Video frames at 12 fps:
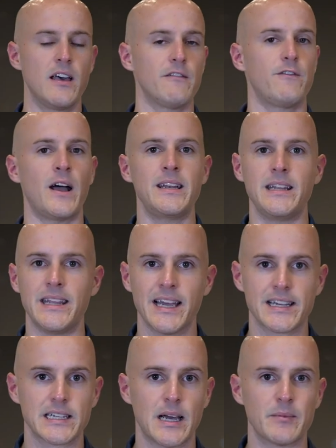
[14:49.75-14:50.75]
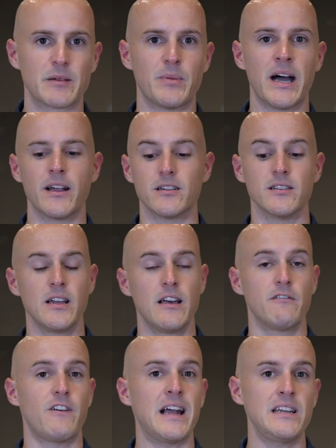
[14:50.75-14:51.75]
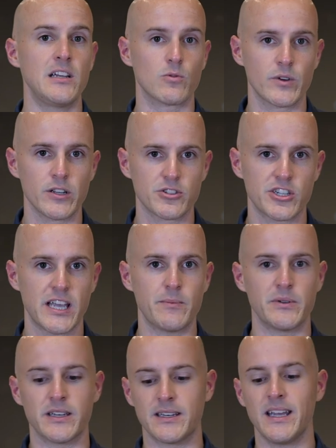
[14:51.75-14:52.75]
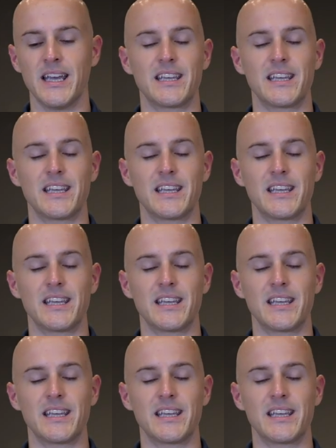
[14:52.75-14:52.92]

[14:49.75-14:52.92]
finding the economic buyer, finding a real champion,